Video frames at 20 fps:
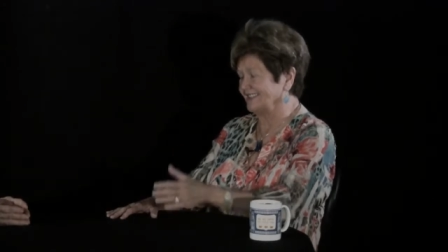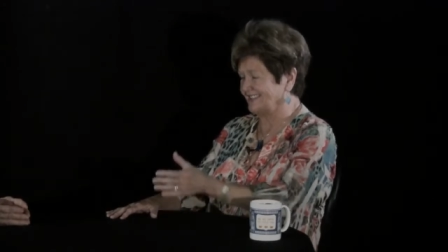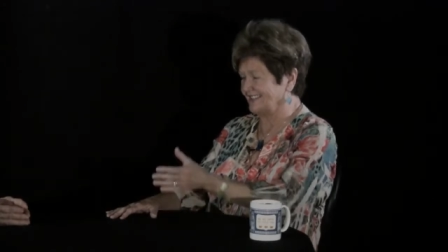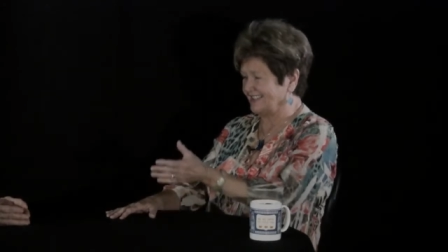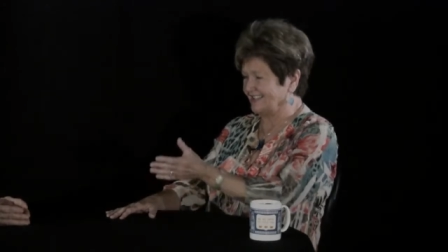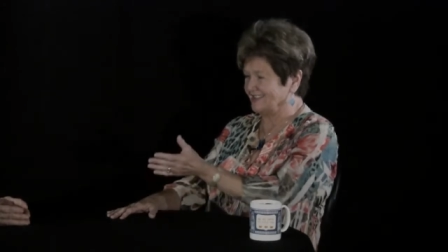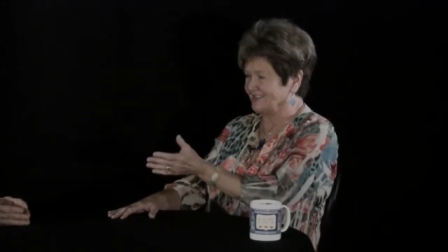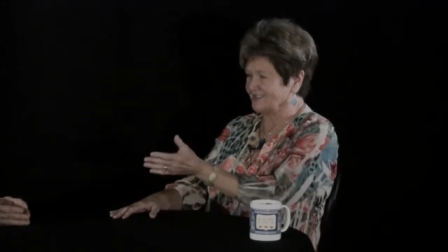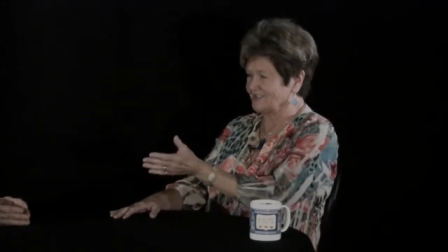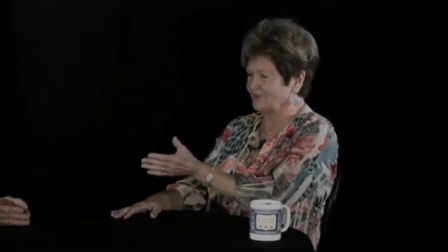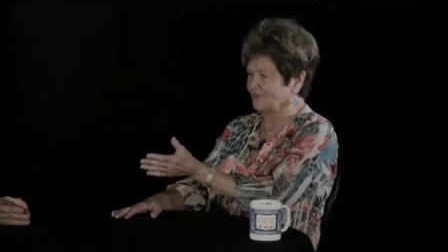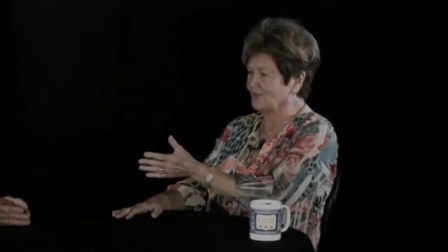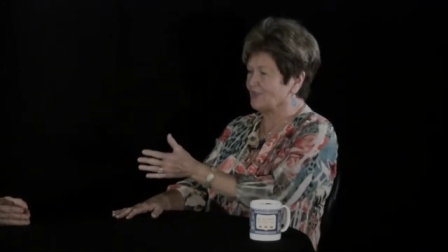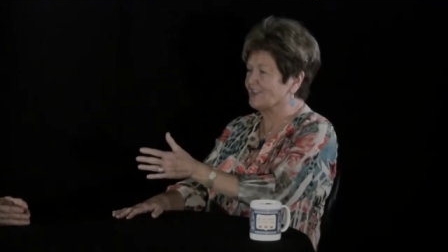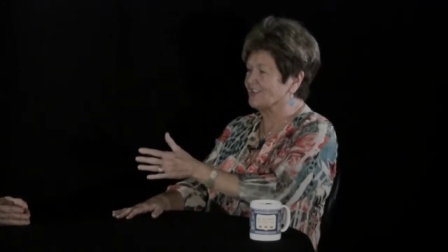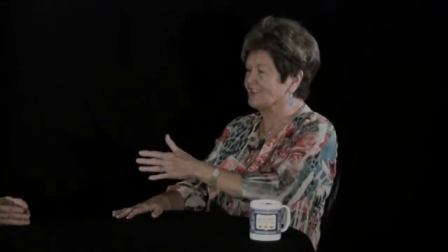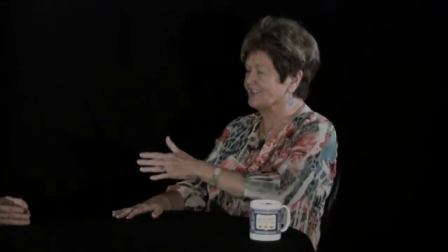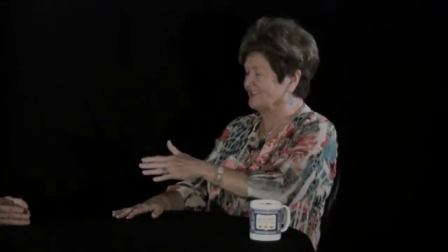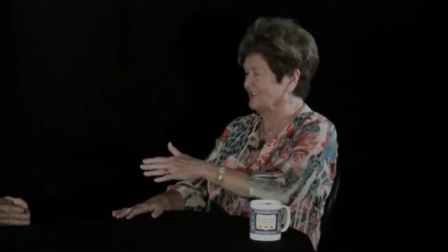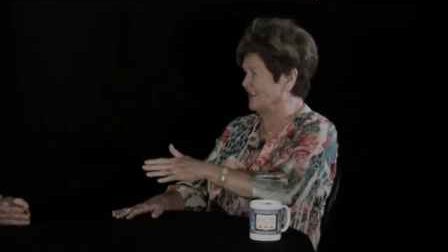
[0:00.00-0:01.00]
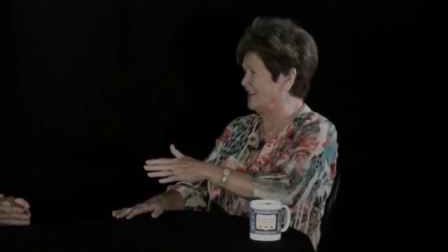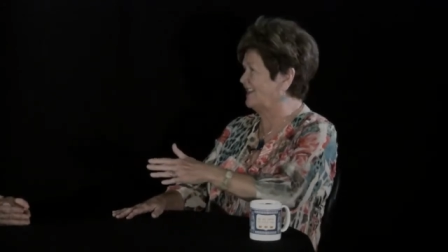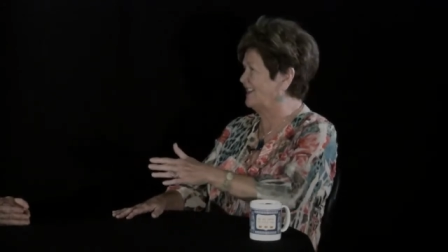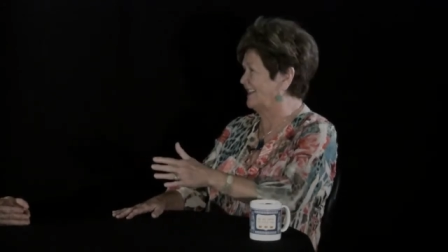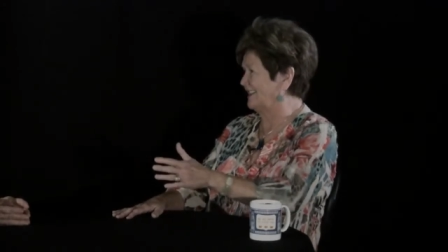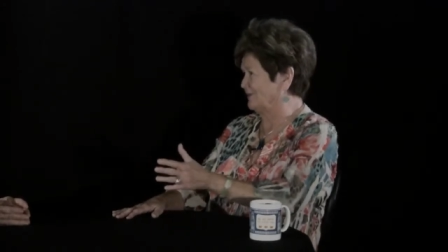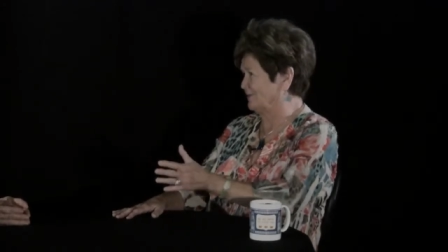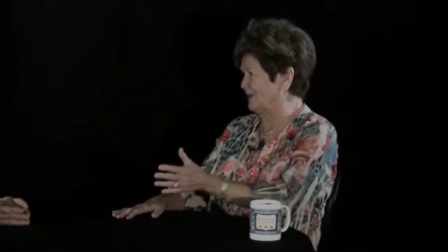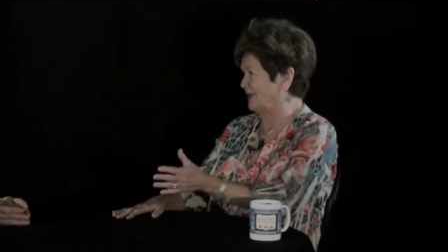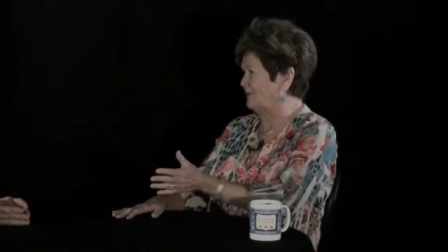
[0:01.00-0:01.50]
I, there's a very thin
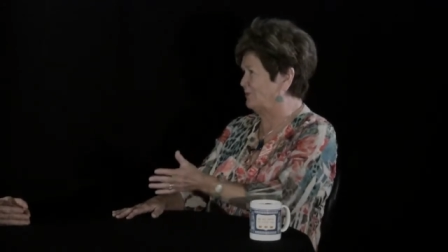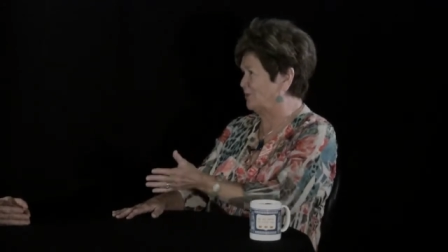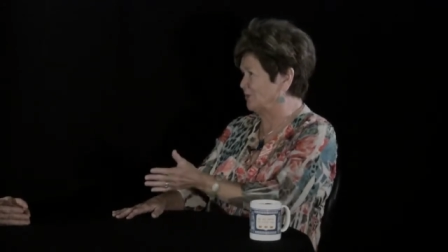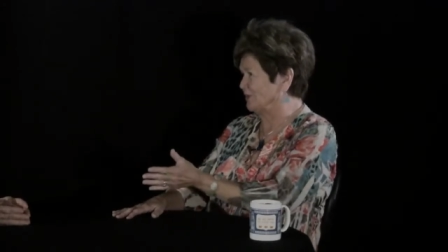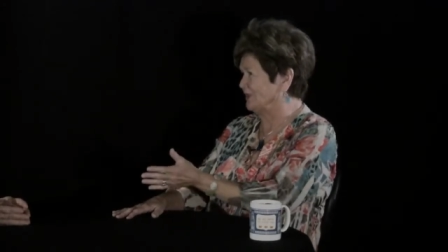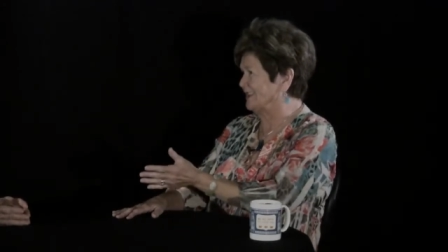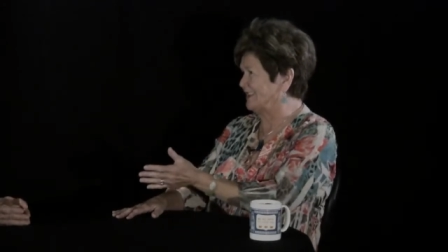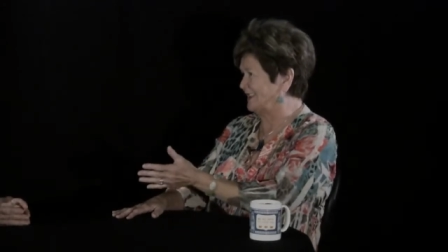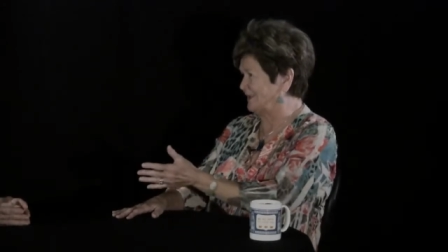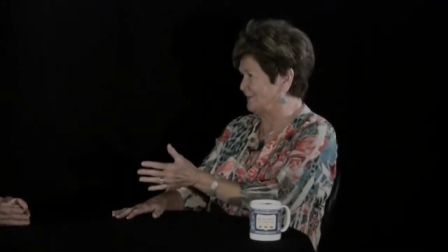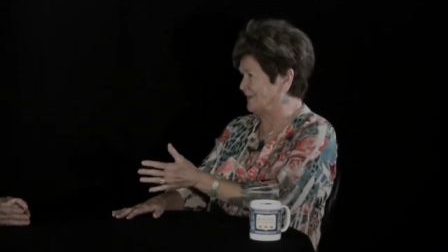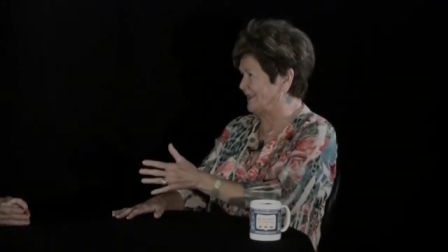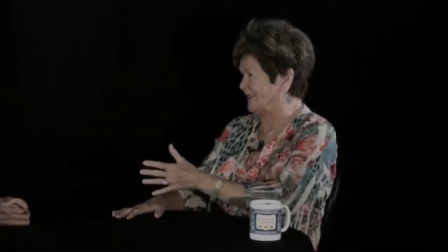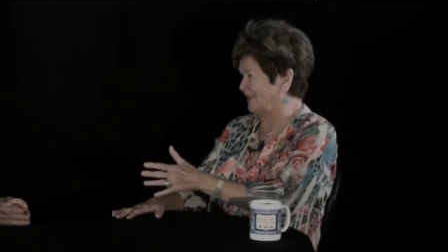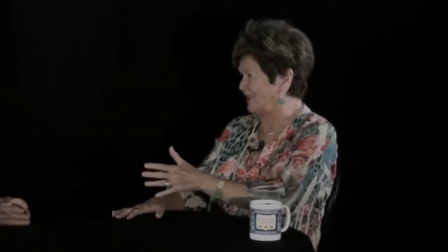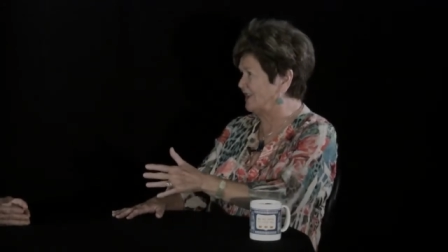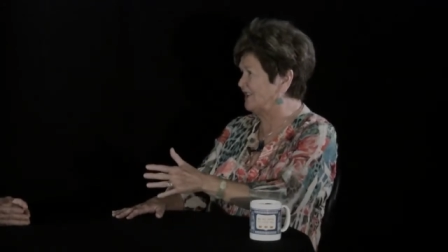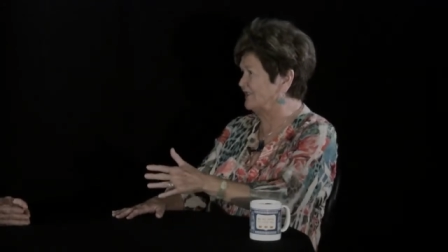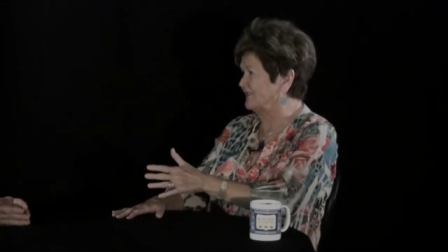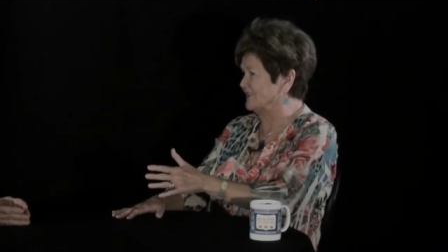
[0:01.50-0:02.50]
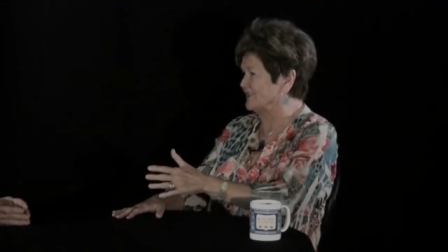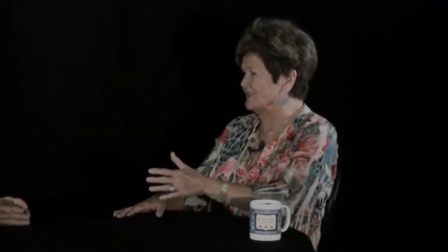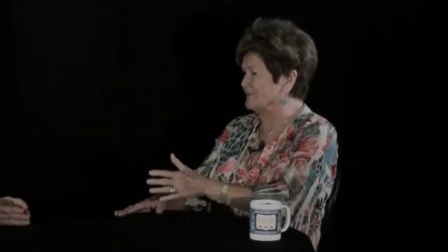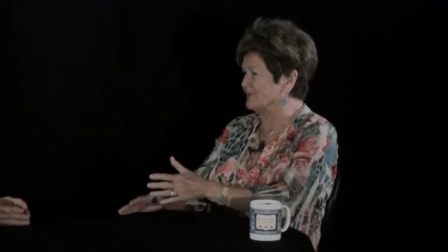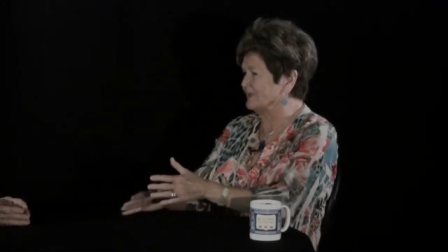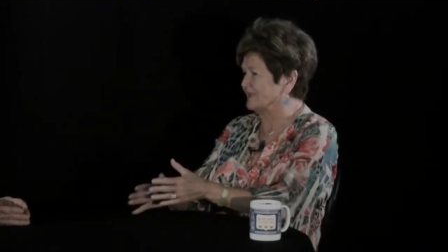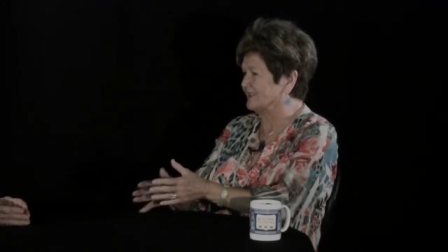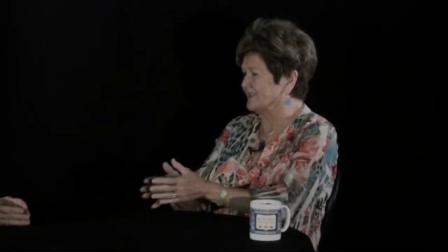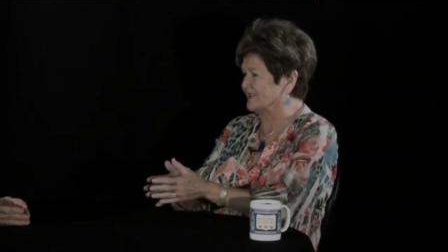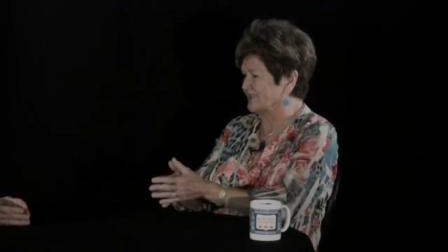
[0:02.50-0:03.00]
line when I'm working in my office
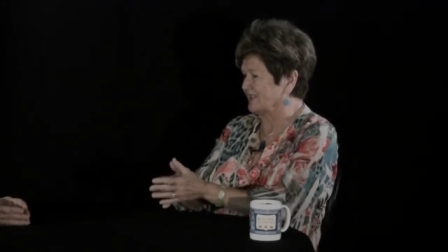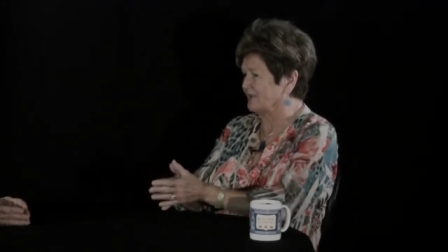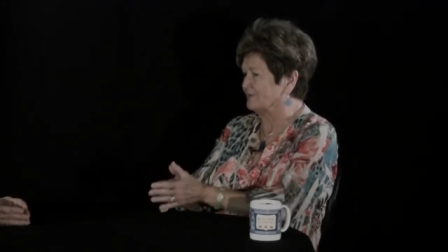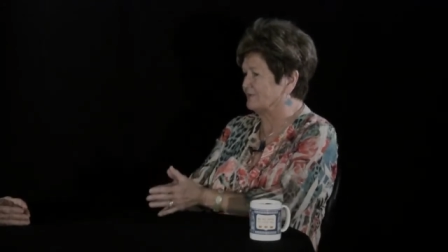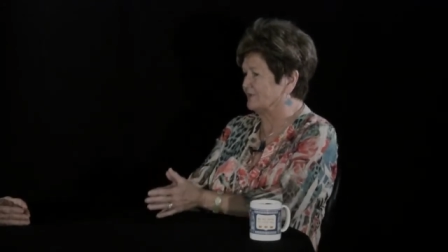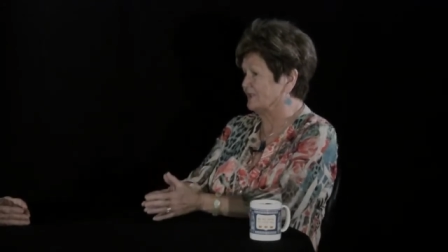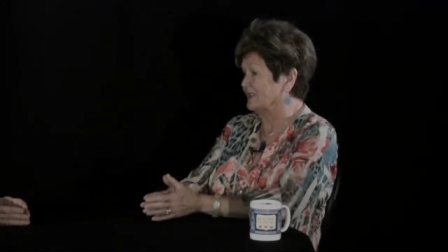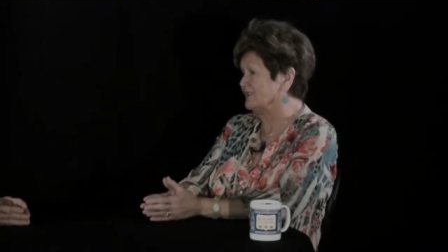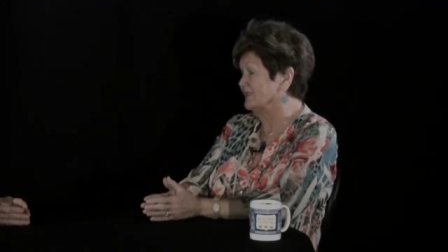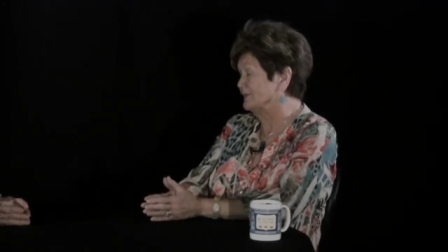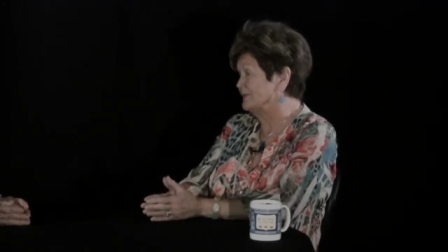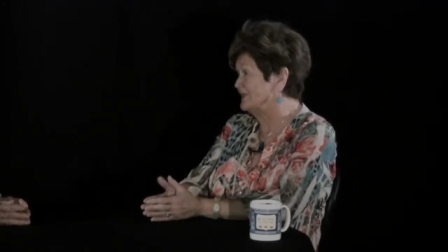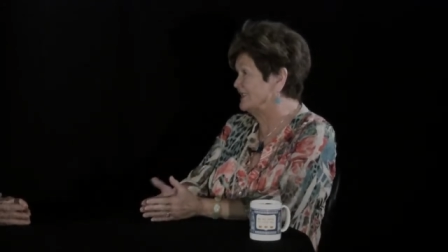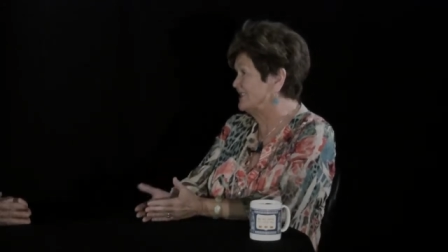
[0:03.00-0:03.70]
because I believe I'm